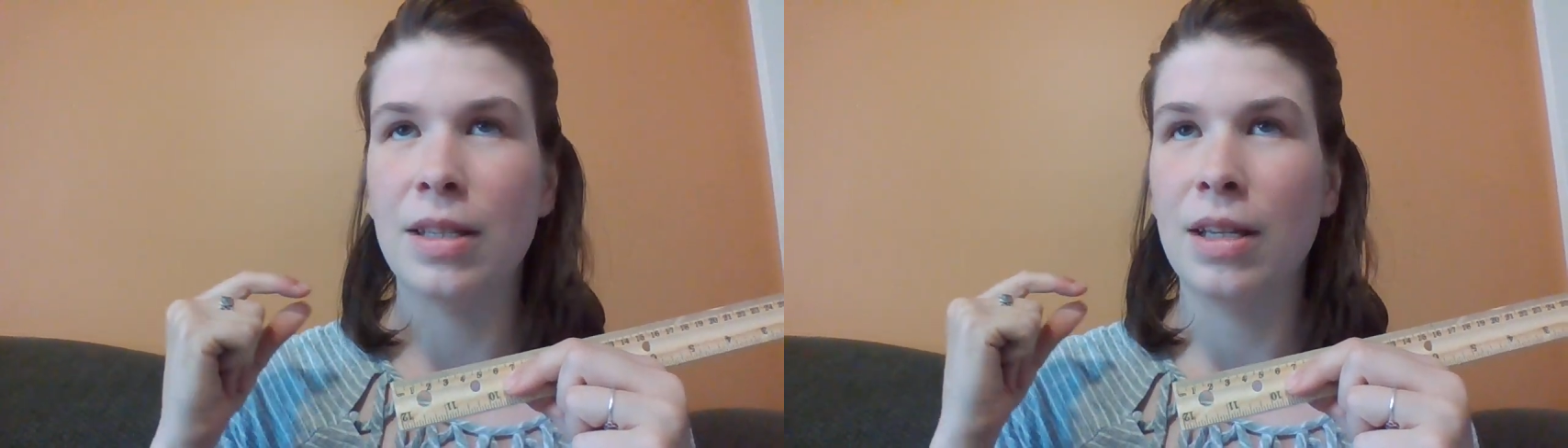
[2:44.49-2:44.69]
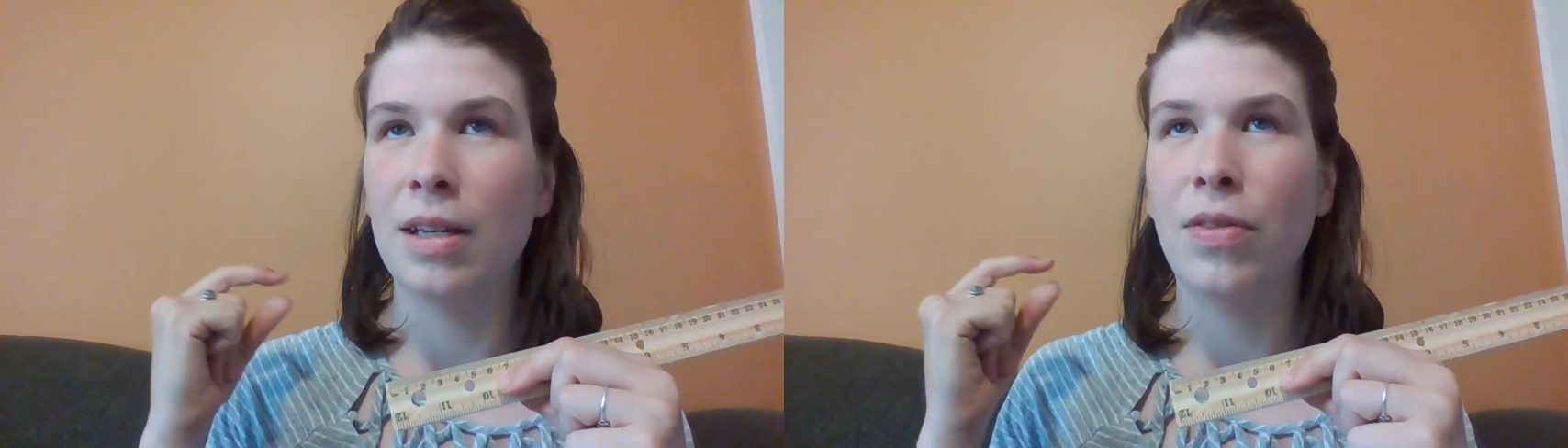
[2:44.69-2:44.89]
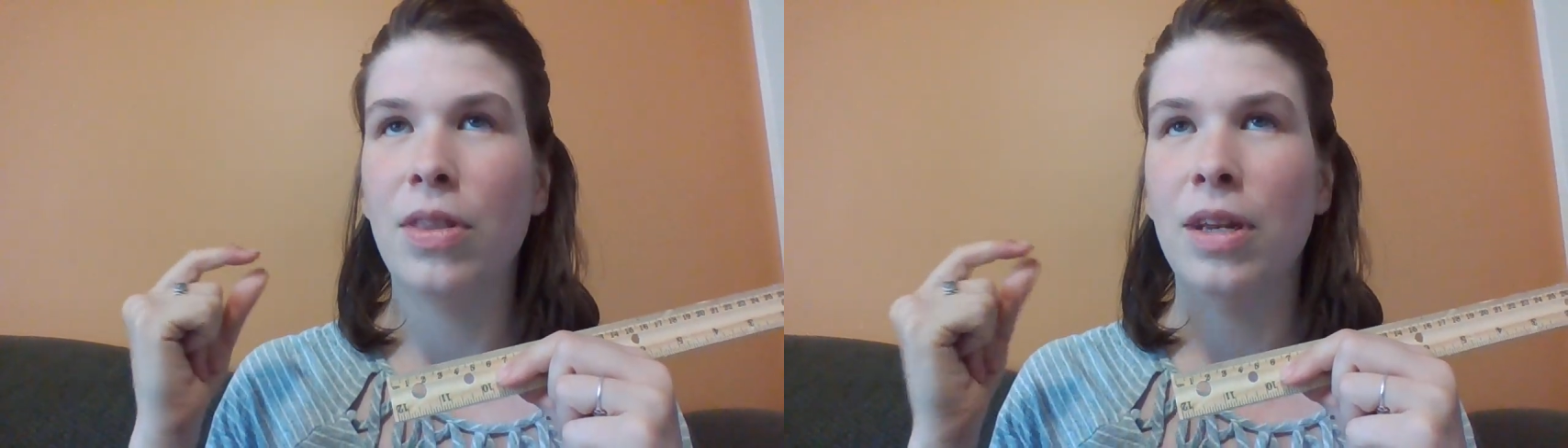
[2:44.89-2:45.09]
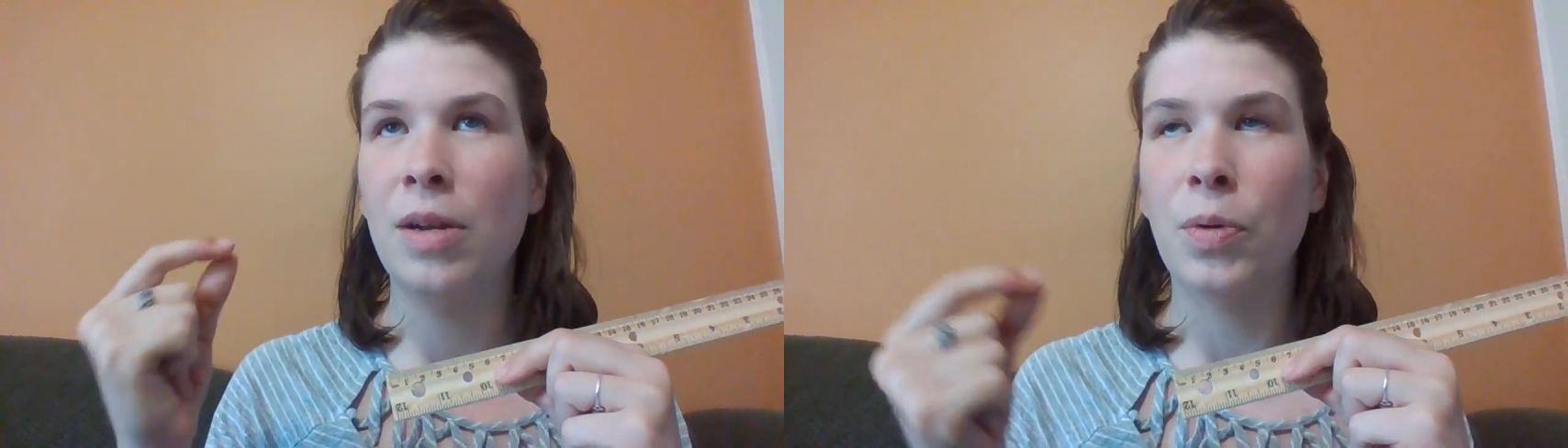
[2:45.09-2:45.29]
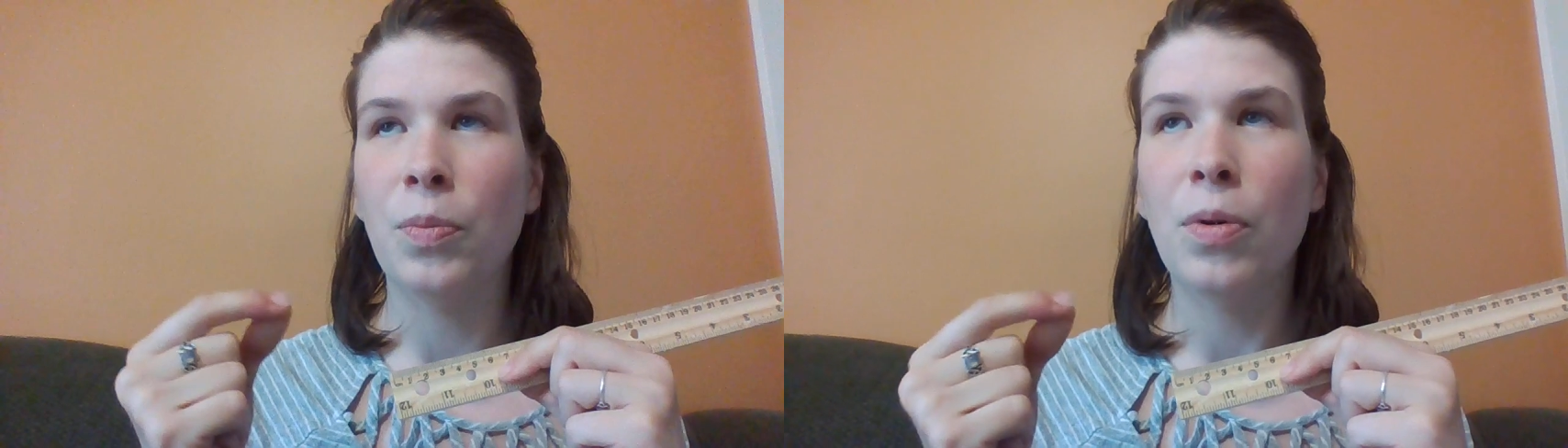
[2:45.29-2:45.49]
the
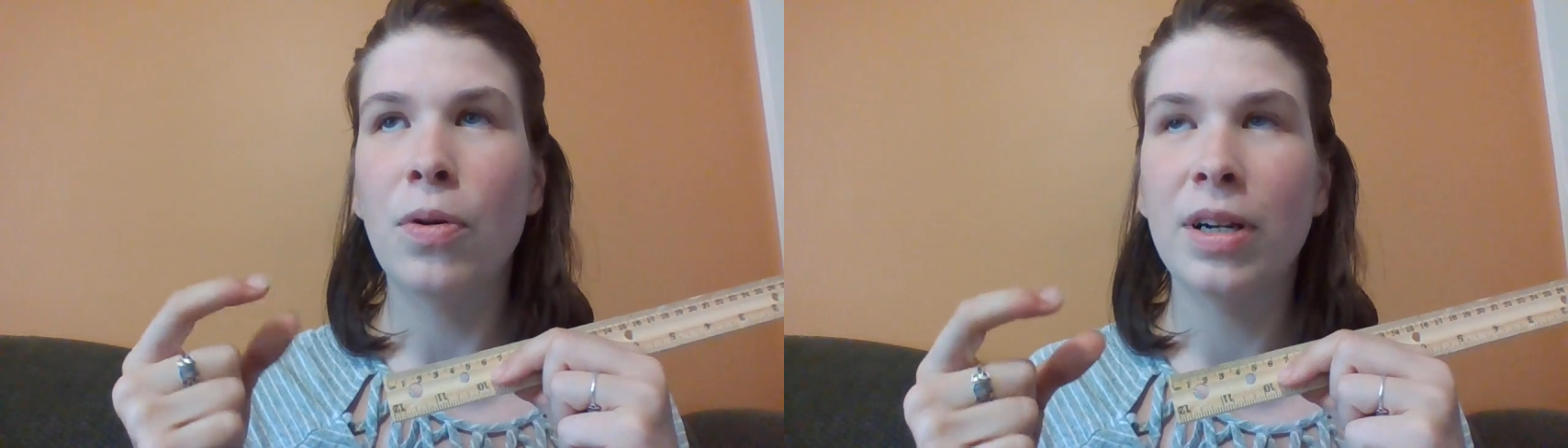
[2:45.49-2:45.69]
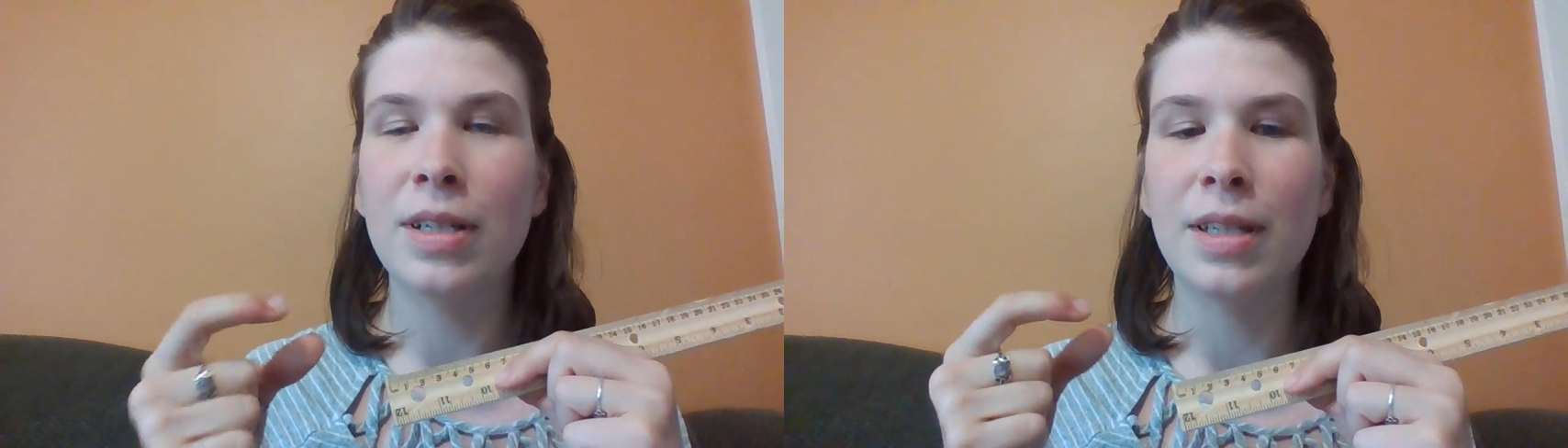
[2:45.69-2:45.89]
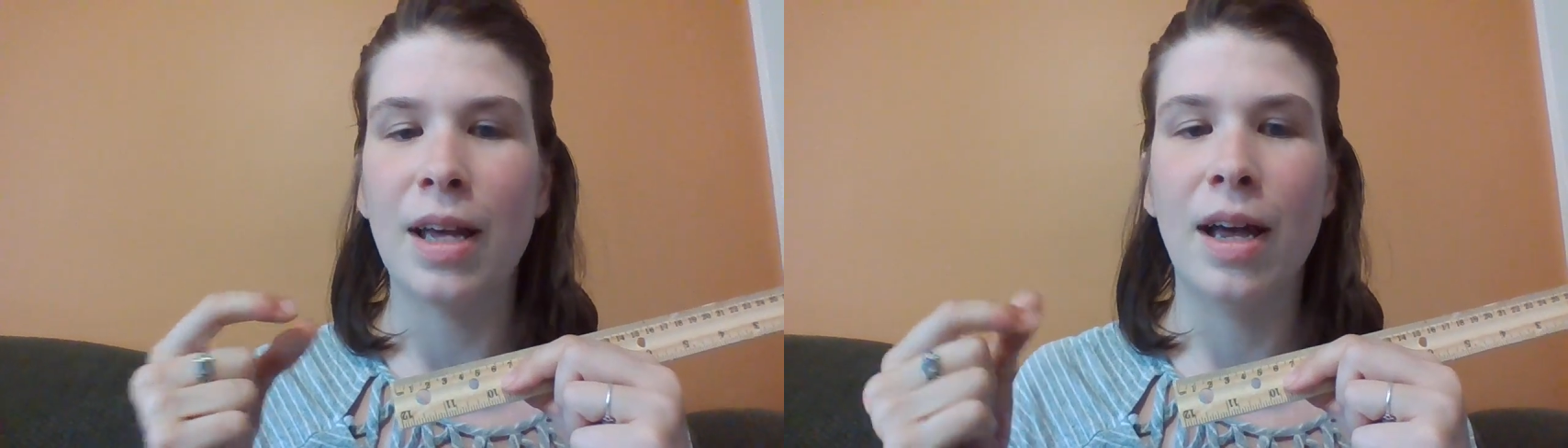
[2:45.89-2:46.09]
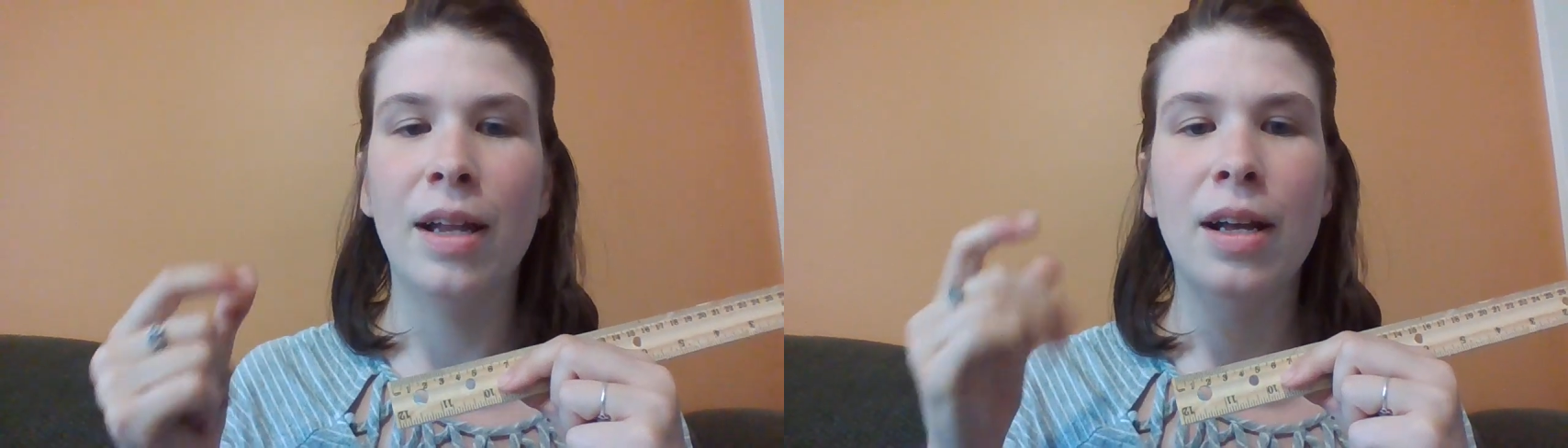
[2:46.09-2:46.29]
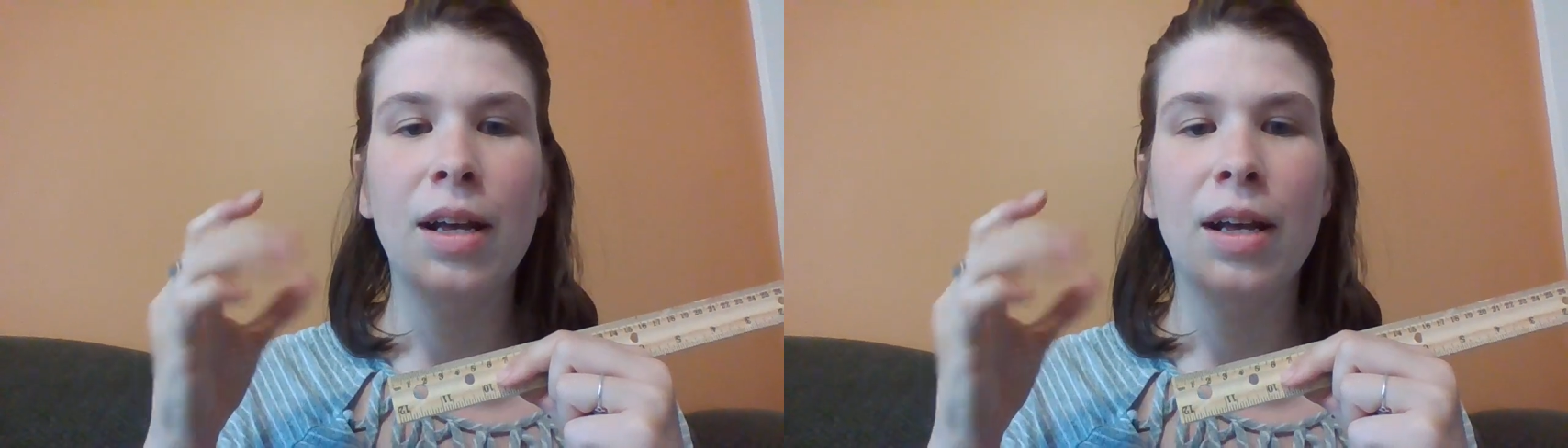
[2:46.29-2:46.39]
nipple pores that